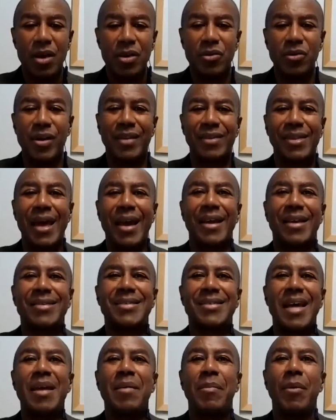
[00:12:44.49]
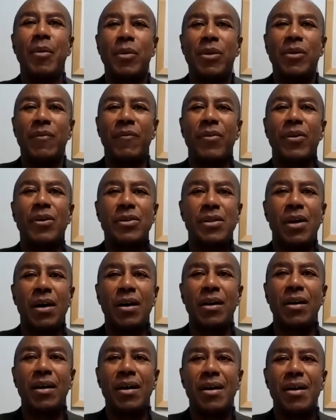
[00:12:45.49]
you get that excitement when you first
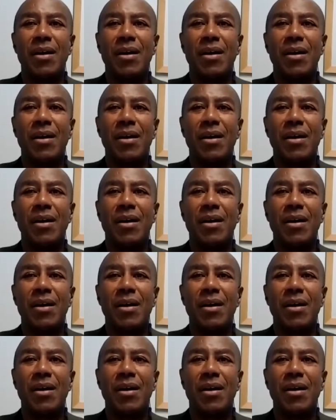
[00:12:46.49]
start.